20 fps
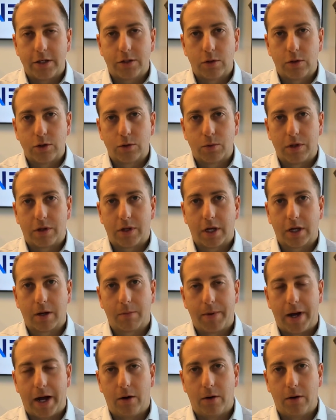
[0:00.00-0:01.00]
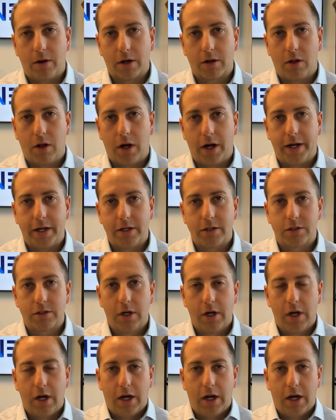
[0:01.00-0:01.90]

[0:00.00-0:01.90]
So as we think about a client's